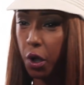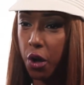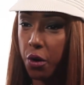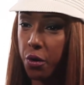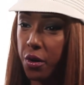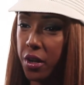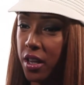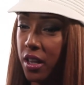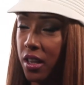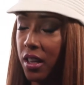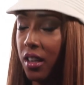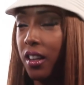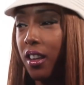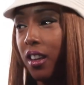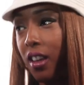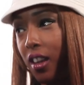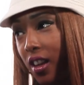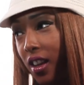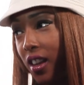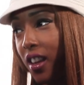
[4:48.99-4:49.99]
going
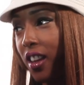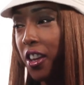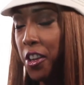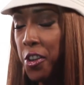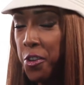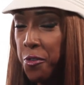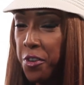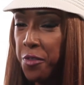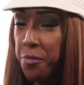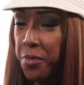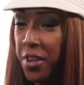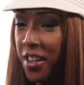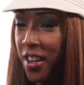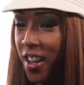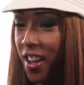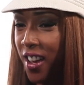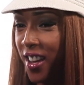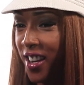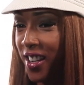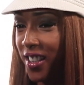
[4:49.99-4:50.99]
would be
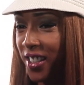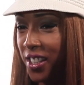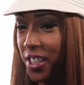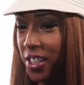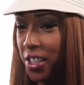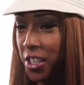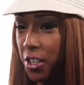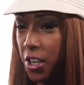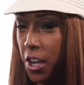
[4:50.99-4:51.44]
nice.